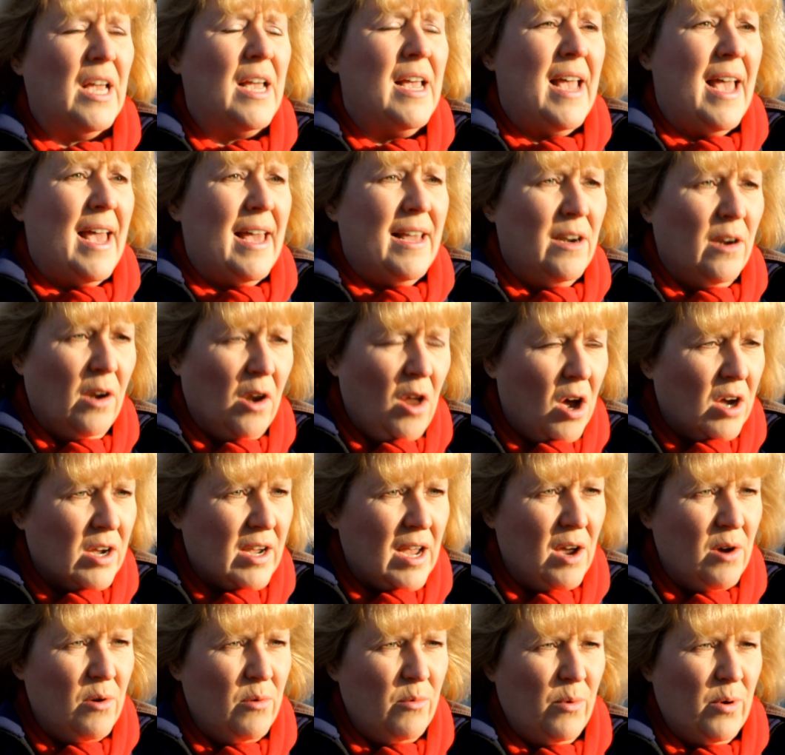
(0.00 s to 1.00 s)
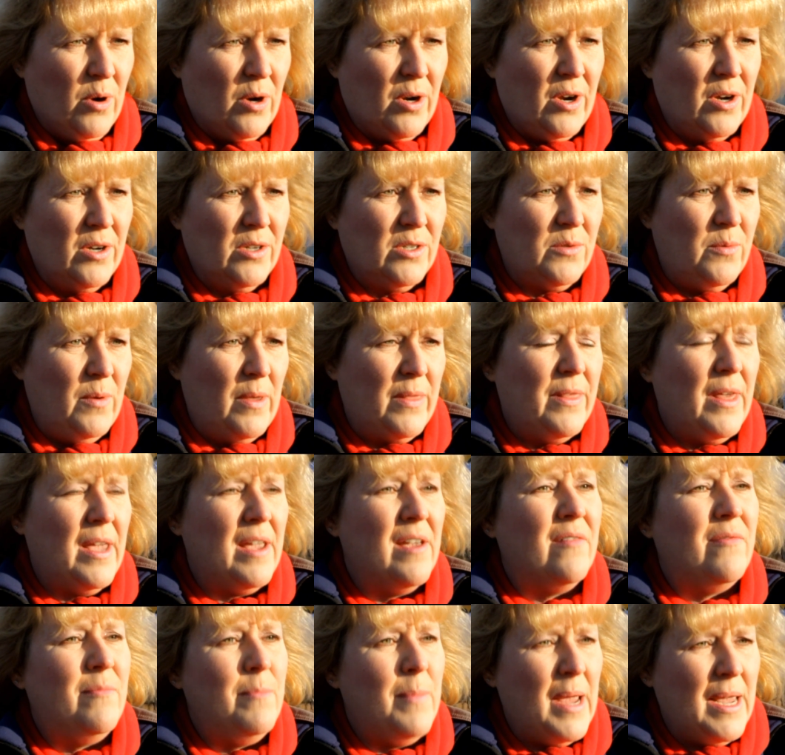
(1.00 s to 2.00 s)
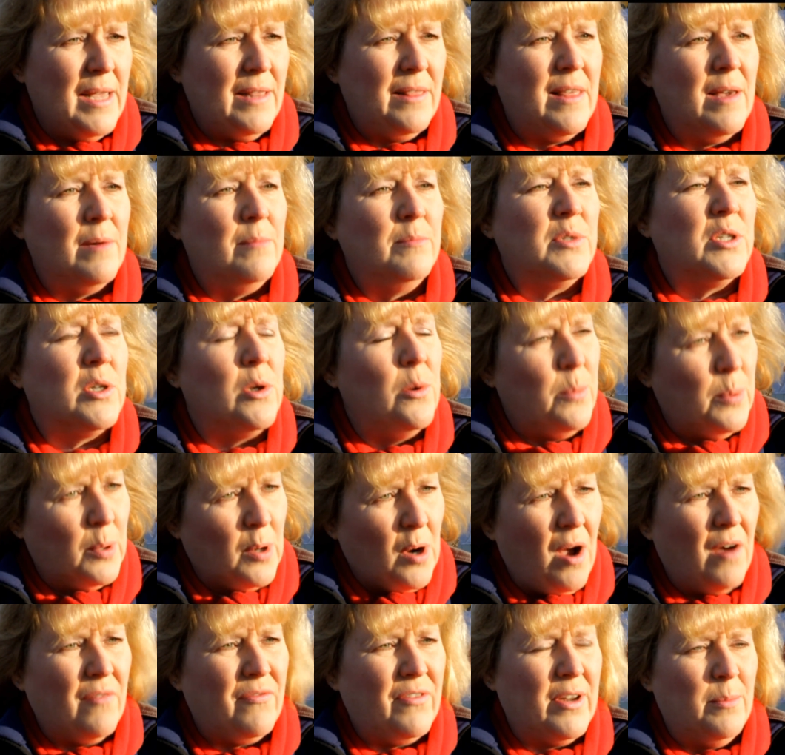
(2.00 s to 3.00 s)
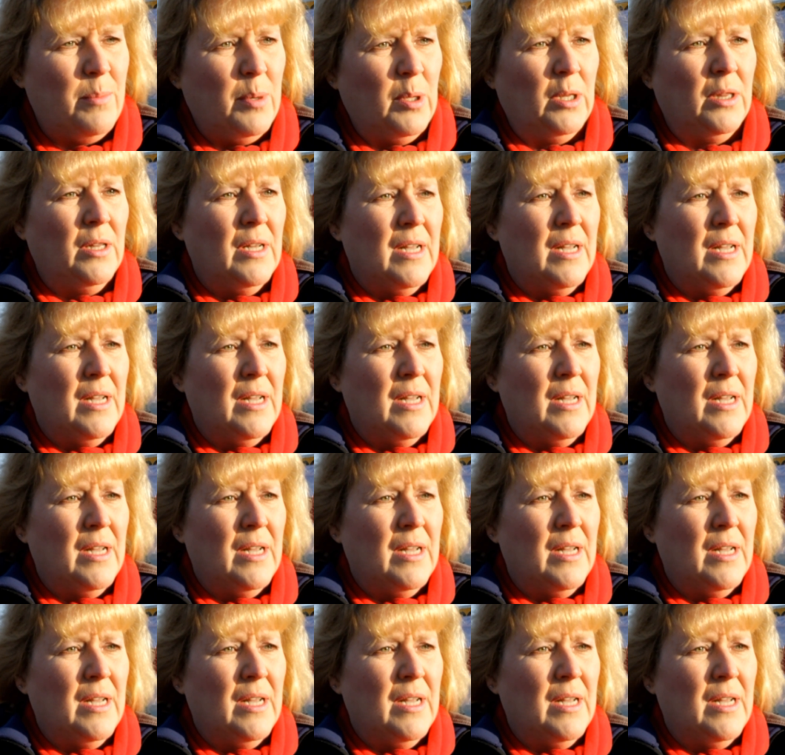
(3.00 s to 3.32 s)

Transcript: and lock out workers when they have made them so profitable.